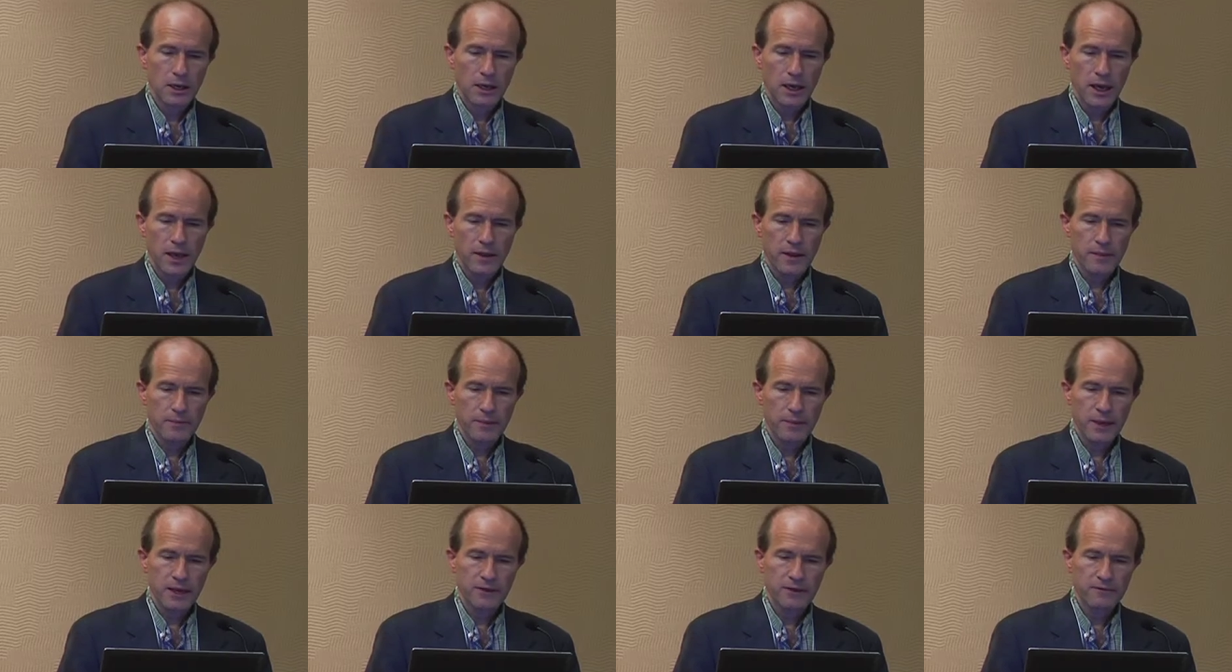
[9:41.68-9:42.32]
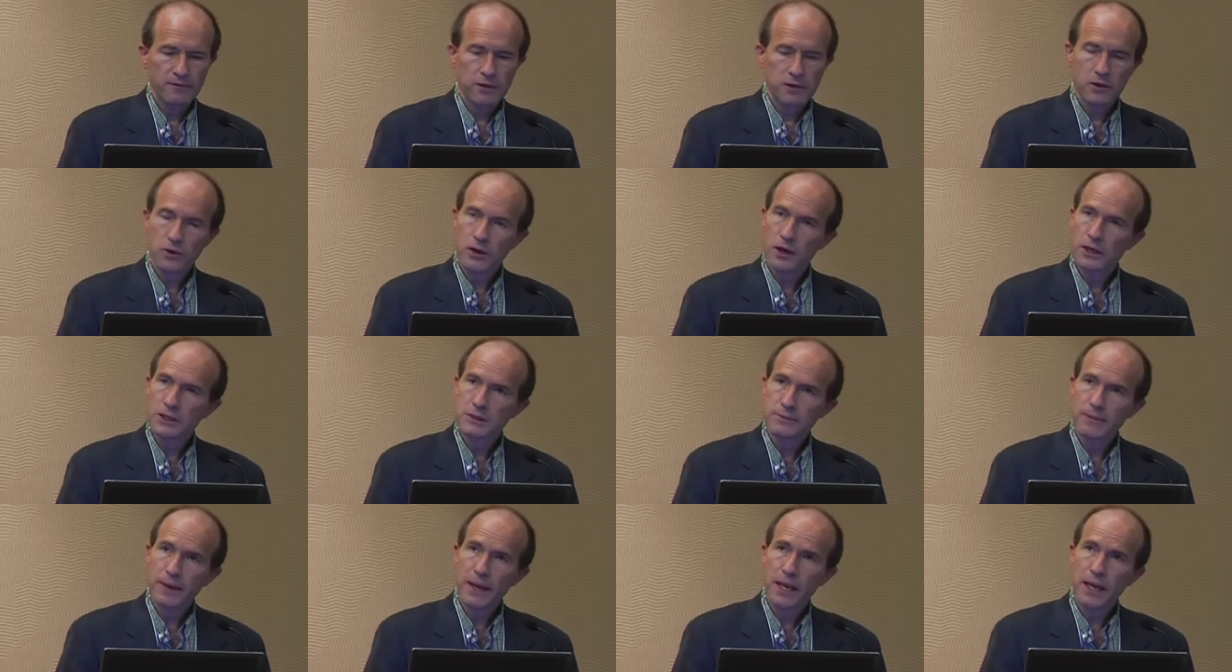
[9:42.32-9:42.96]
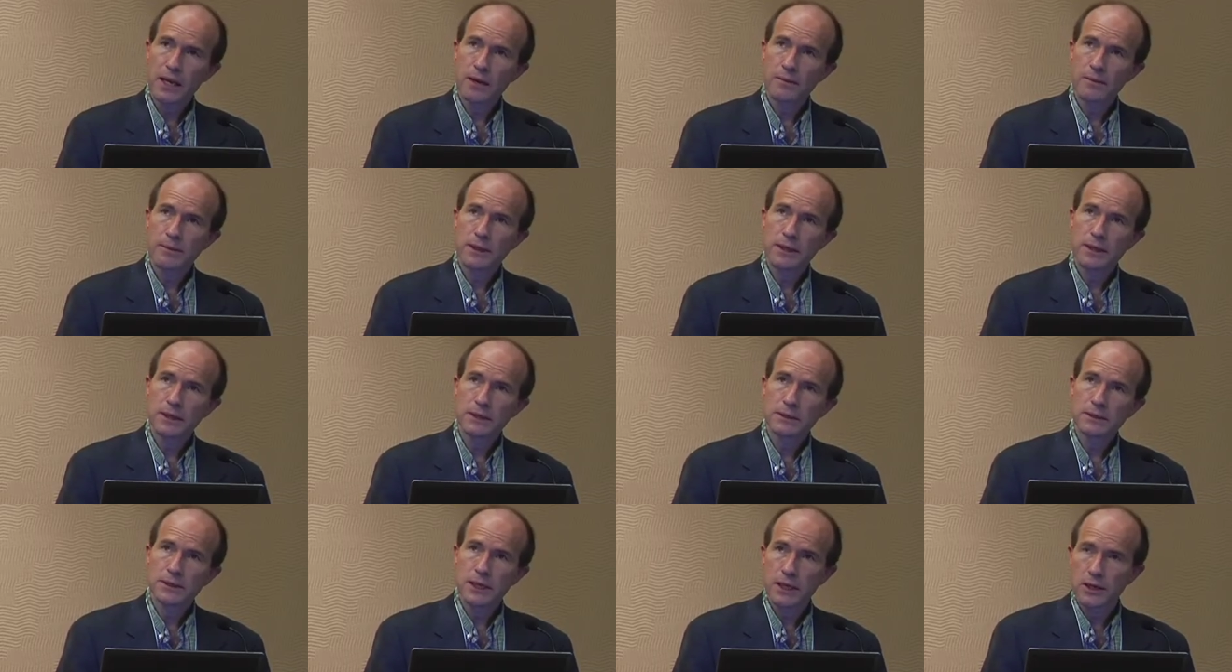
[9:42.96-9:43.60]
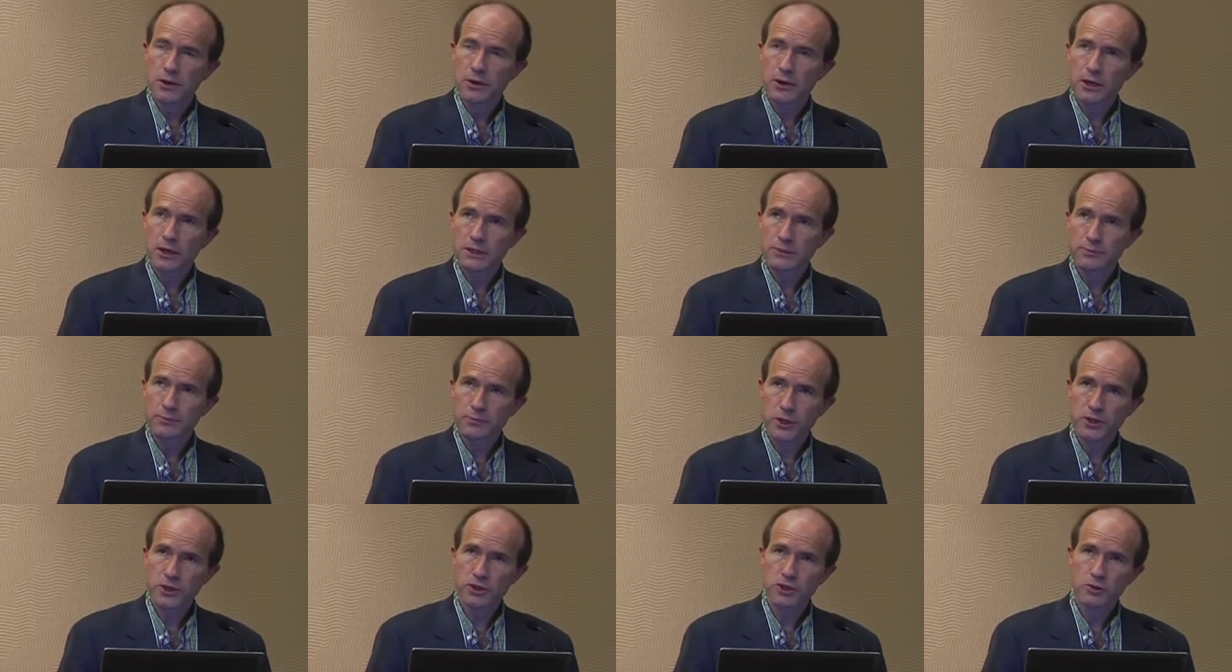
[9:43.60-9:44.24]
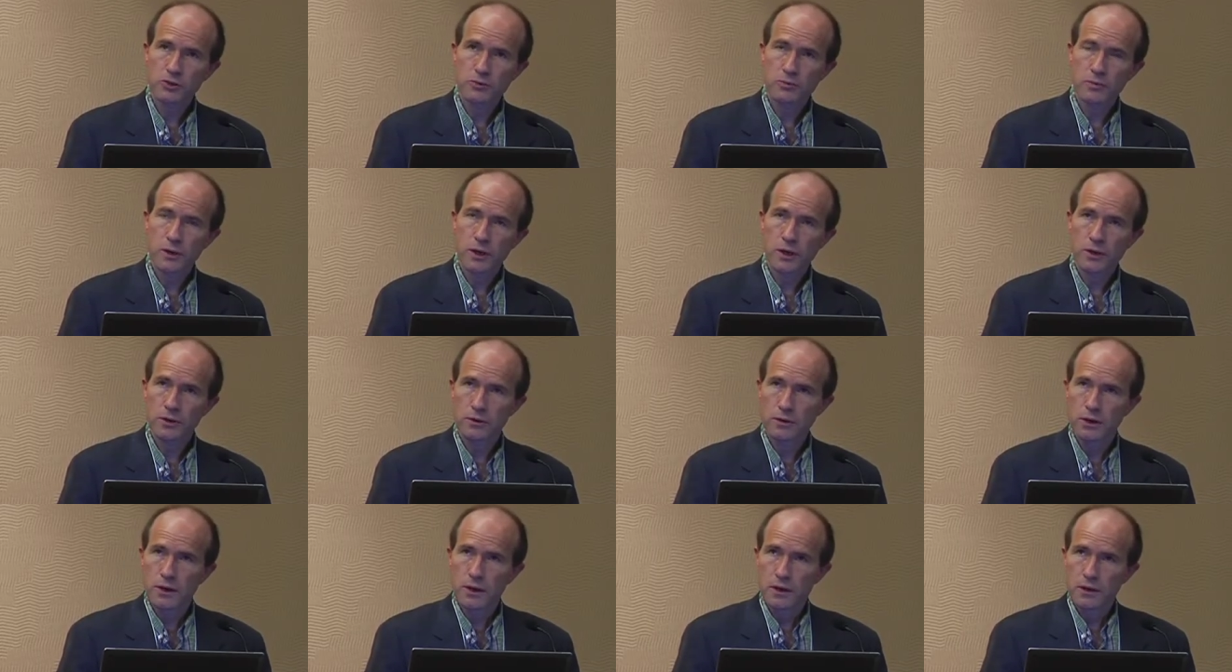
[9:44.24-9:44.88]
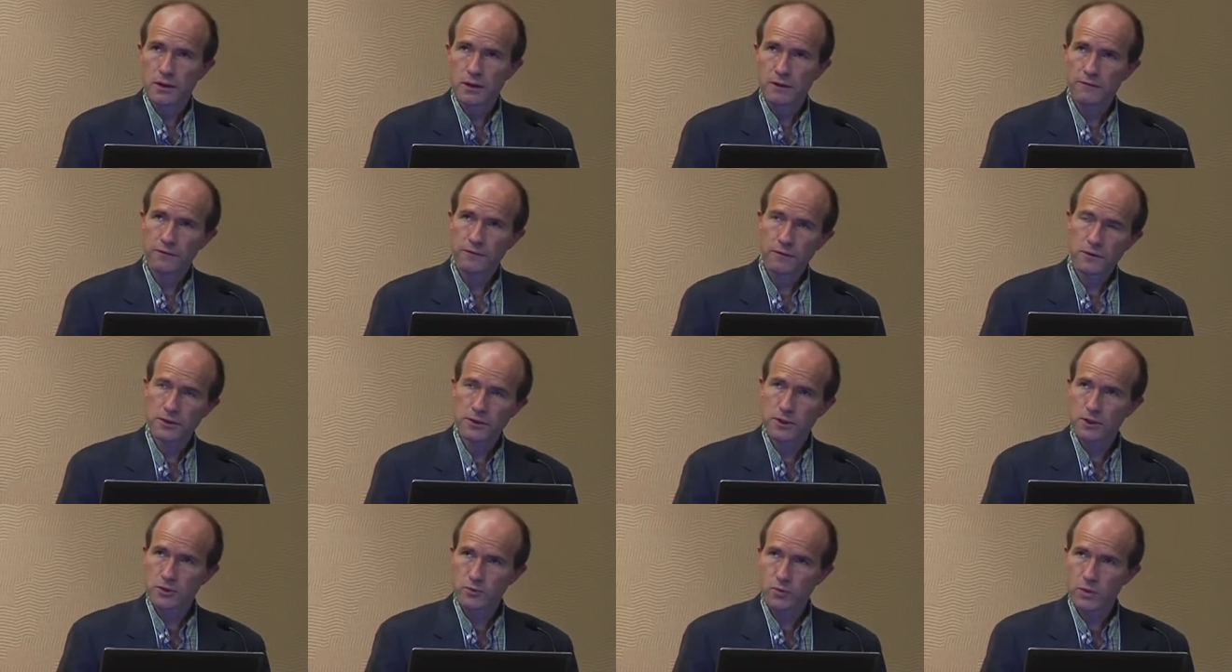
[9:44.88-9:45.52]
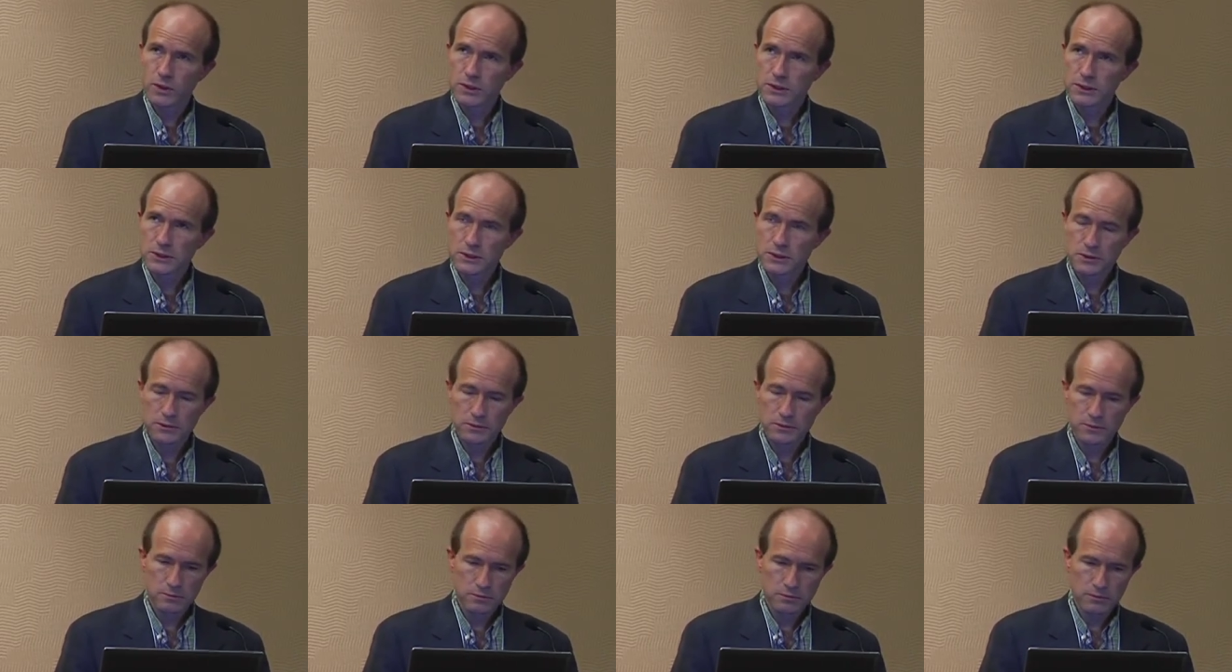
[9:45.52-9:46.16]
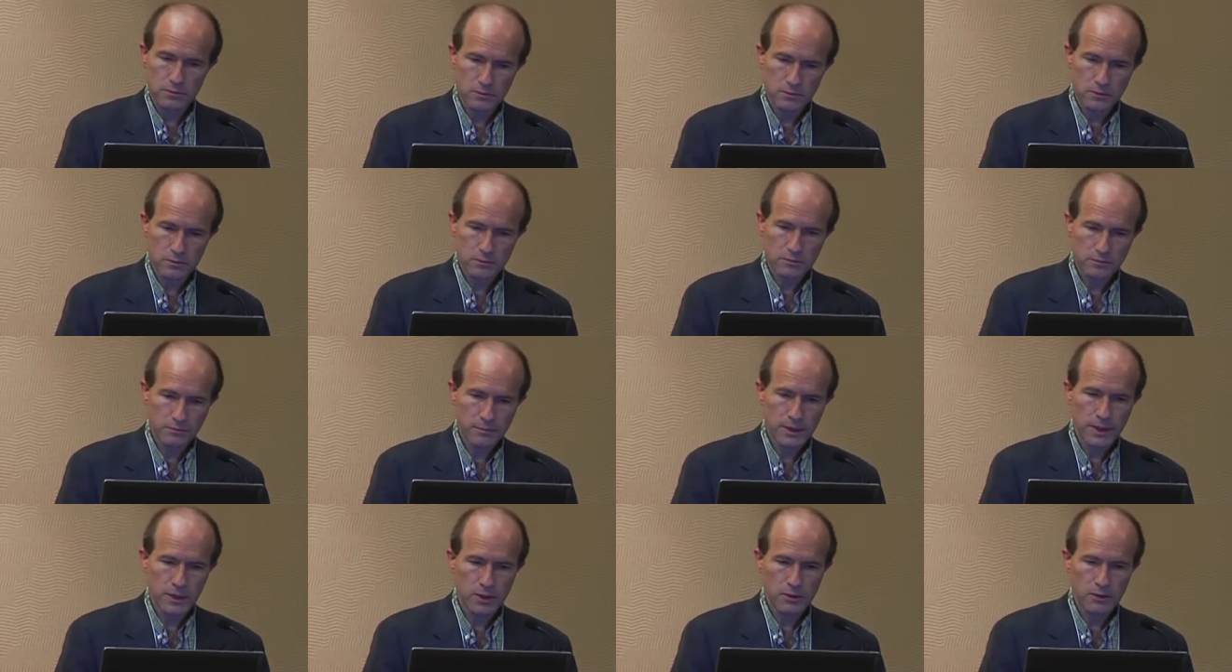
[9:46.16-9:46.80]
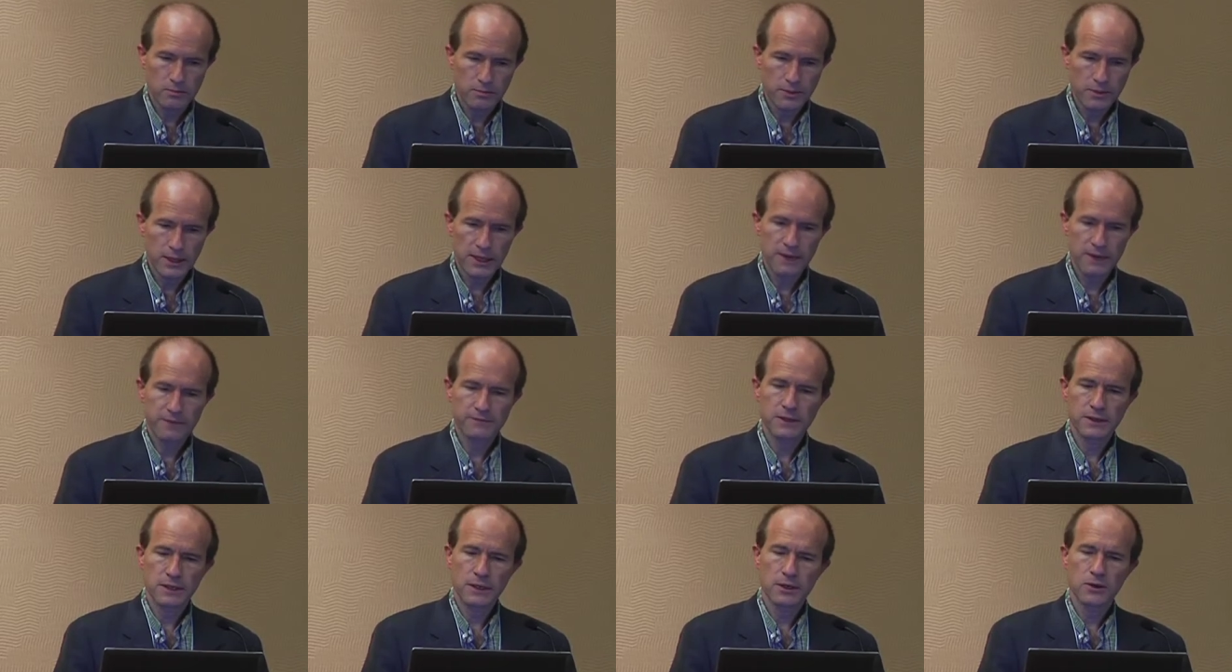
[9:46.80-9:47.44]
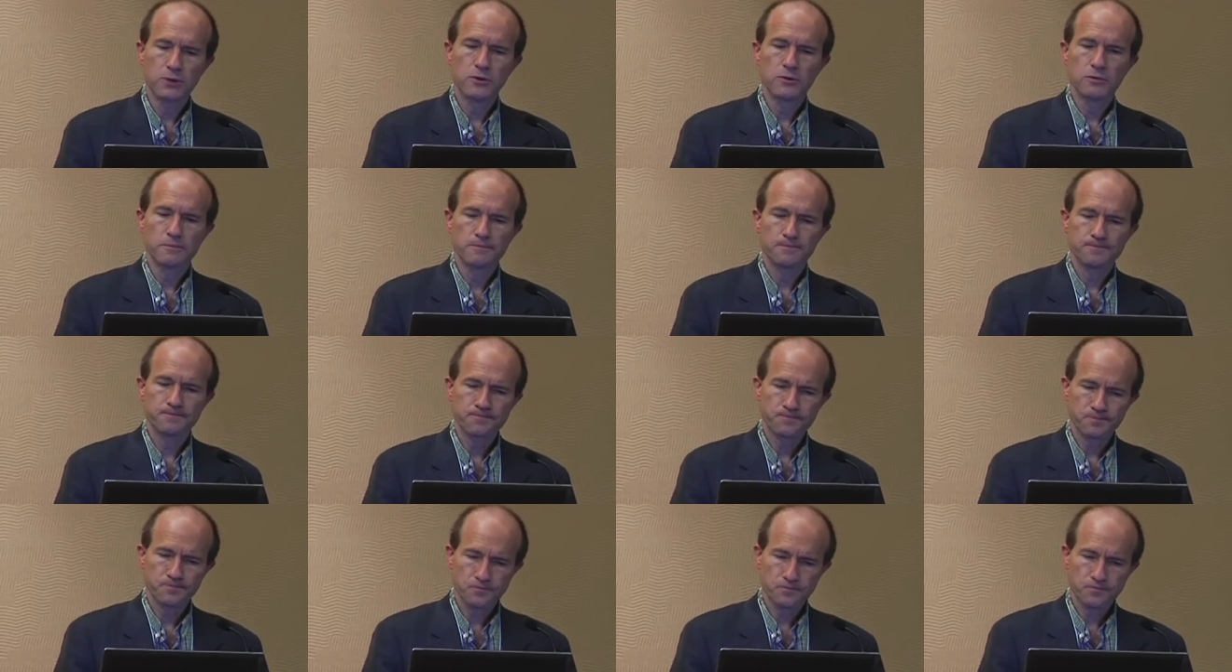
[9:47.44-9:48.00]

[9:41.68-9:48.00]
And they may even cause pain because they cause pressure where the foot just wants to be left alone.